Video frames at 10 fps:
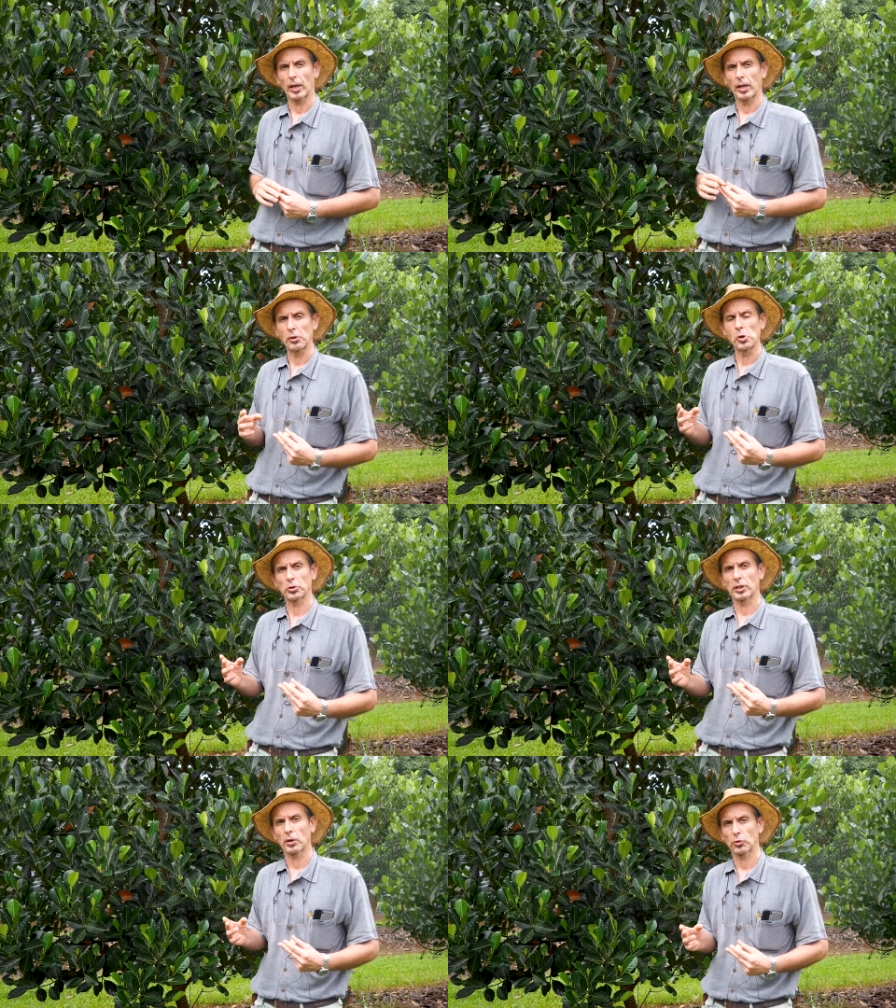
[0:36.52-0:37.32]
in
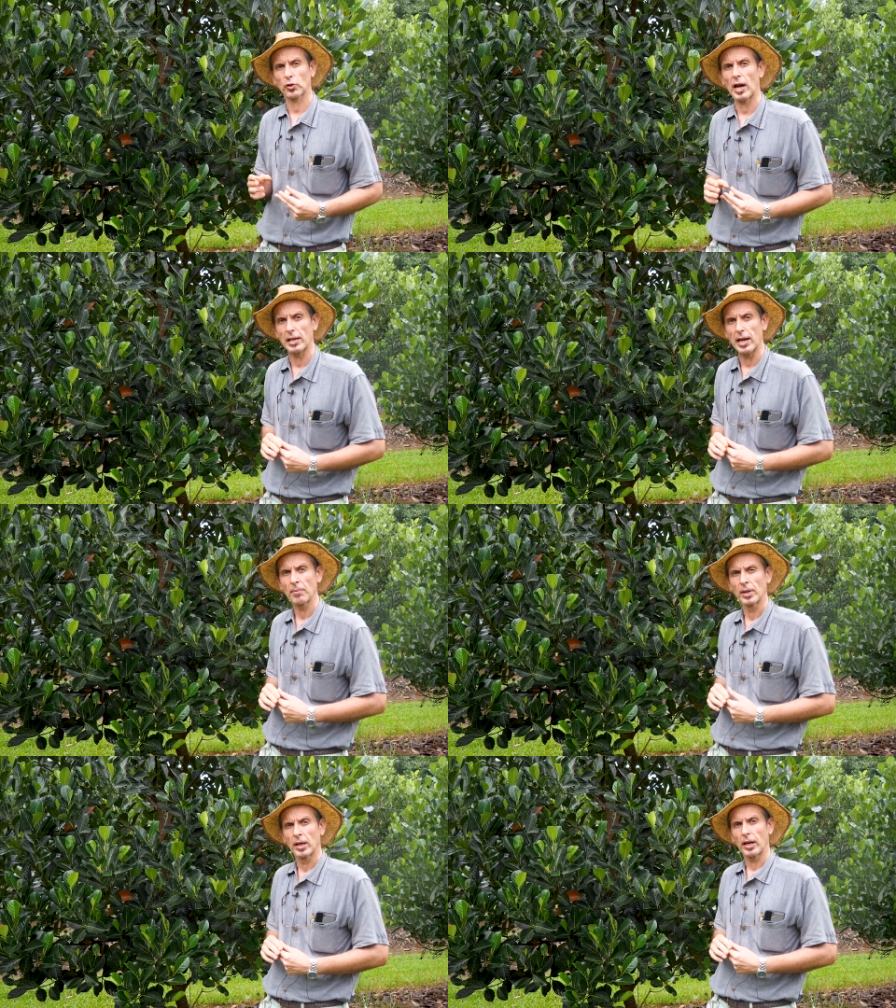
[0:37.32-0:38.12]
Northern Australia.
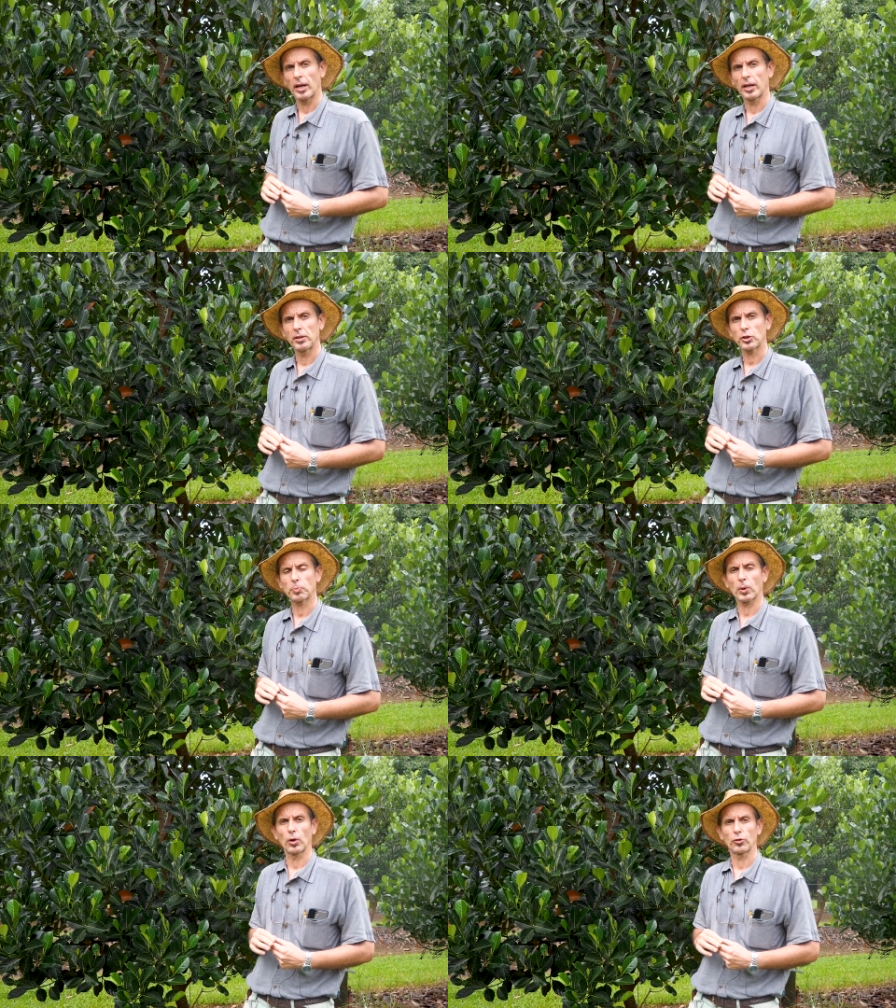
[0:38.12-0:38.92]
And this
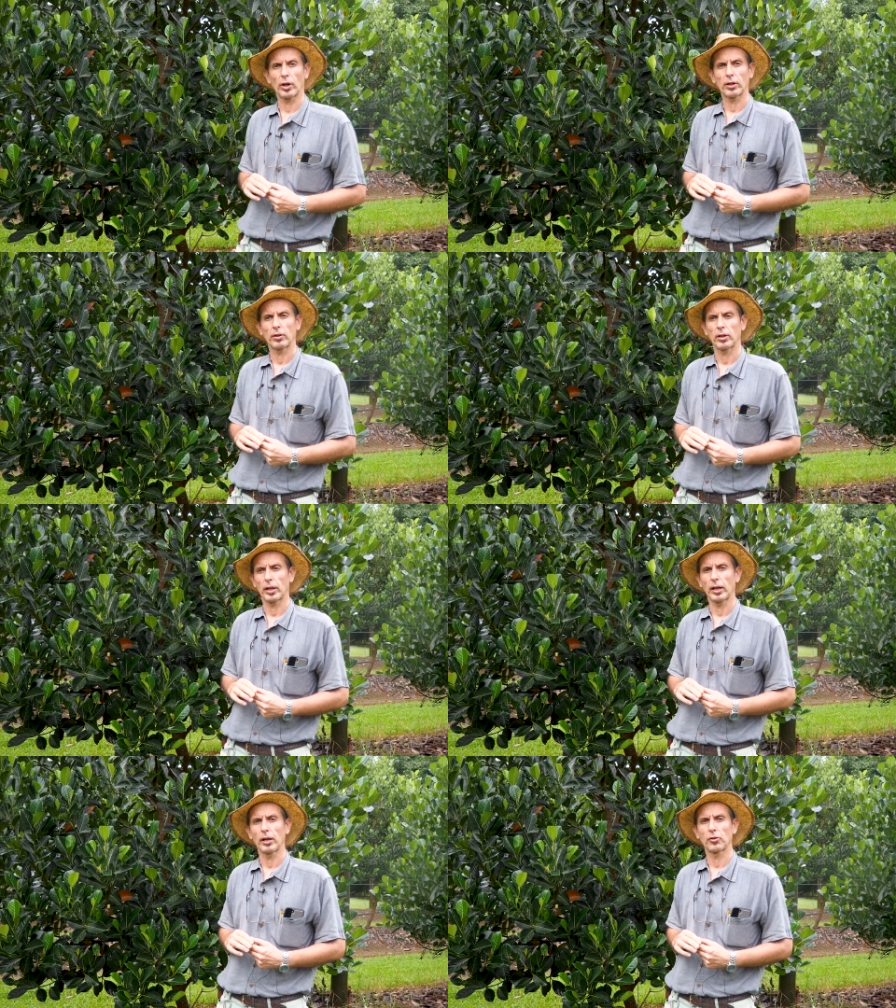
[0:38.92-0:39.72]
project
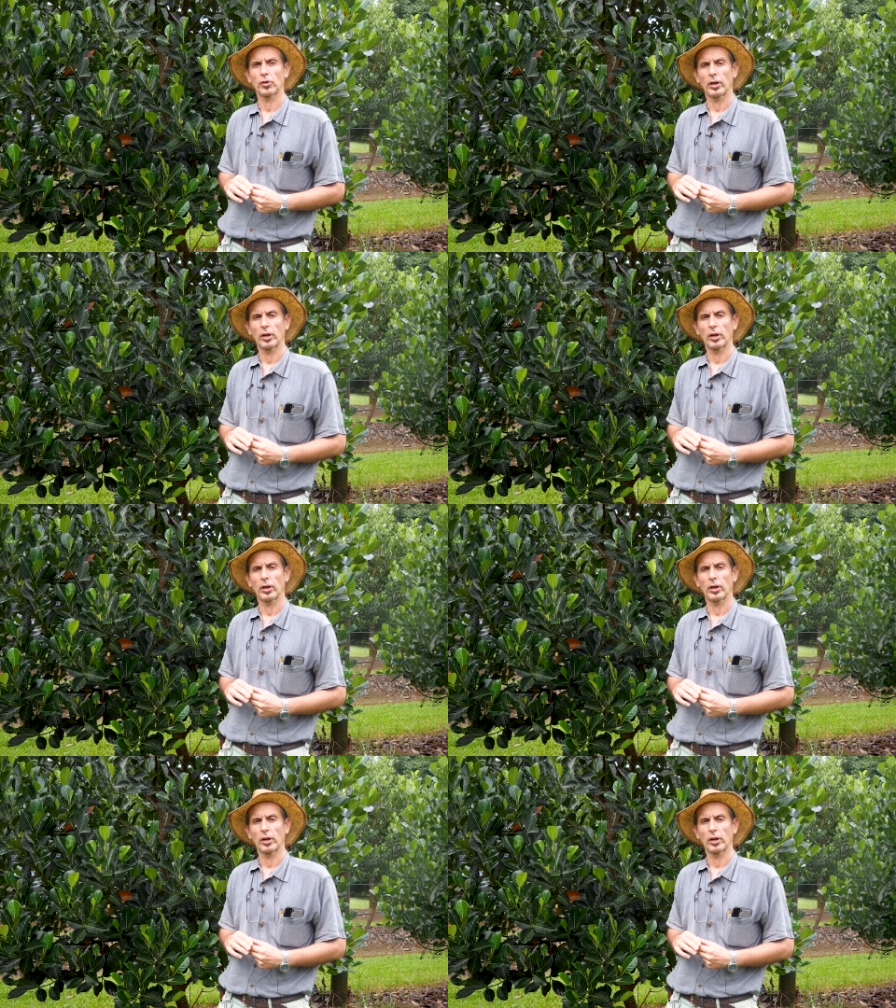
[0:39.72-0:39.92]
is